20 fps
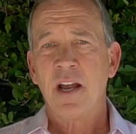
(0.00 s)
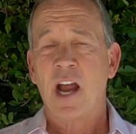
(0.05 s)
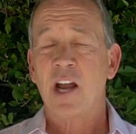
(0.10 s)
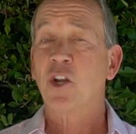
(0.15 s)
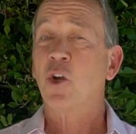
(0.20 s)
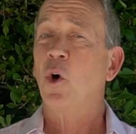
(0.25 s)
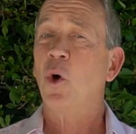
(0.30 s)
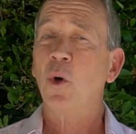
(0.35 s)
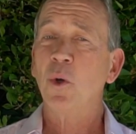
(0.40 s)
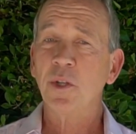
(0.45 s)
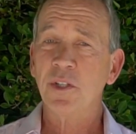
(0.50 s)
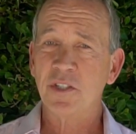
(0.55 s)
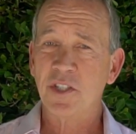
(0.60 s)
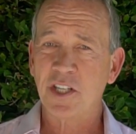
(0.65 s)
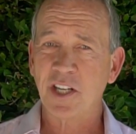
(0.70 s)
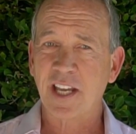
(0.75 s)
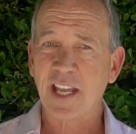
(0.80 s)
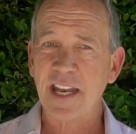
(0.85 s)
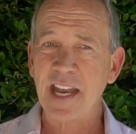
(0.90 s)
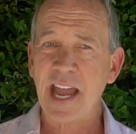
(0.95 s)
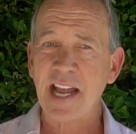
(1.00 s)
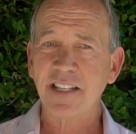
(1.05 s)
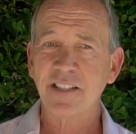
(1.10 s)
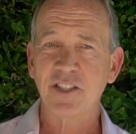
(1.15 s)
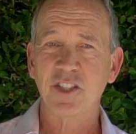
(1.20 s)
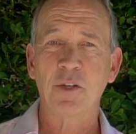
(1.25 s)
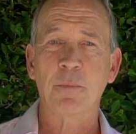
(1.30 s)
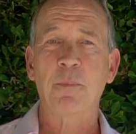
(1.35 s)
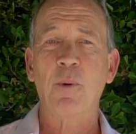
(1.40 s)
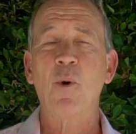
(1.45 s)
Our goal is to connect,
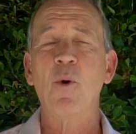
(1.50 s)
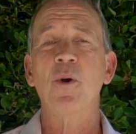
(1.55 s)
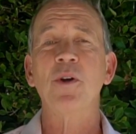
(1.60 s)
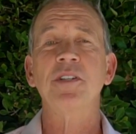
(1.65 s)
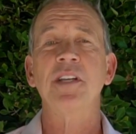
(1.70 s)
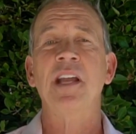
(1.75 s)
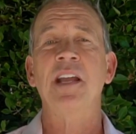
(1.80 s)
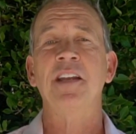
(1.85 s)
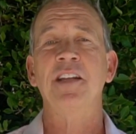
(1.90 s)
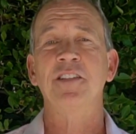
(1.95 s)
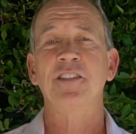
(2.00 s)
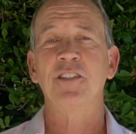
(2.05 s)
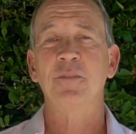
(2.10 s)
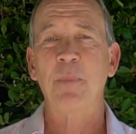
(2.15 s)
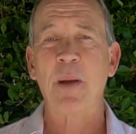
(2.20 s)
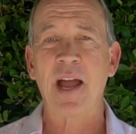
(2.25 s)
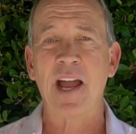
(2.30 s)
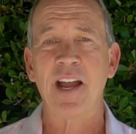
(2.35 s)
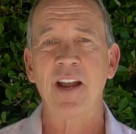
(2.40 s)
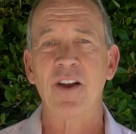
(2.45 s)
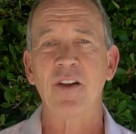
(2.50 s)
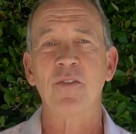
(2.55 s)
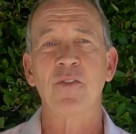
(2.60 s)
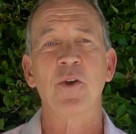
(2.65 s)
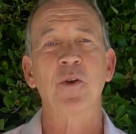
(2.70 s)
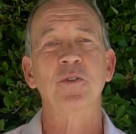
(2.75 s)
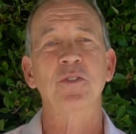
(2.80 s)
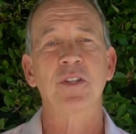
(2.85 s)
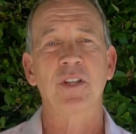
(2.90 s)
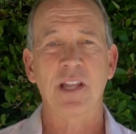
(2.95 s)
support, and inspire
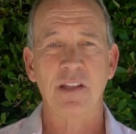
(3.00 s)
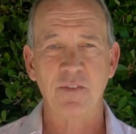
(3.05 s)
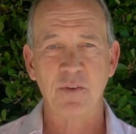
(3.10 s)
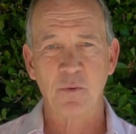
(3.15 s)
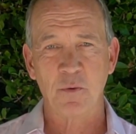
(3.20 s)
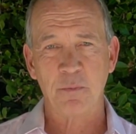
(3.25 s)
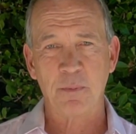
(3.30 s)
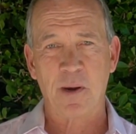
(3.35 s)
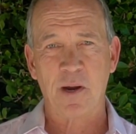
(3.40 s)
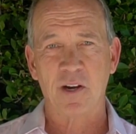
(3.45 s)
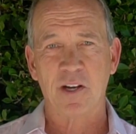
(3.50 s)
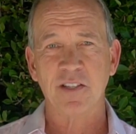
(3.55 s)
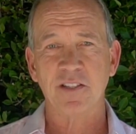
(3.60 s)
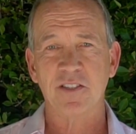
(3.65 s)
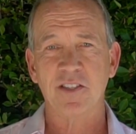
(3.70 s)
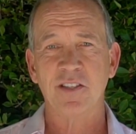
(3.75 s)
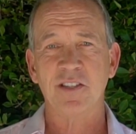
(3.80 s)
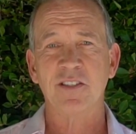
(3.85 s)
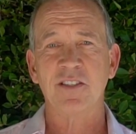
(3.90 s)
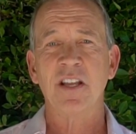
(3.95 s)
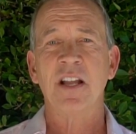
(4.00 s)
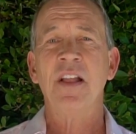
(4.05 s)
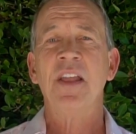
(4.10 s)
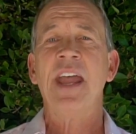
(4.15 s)
those living with Parkinson's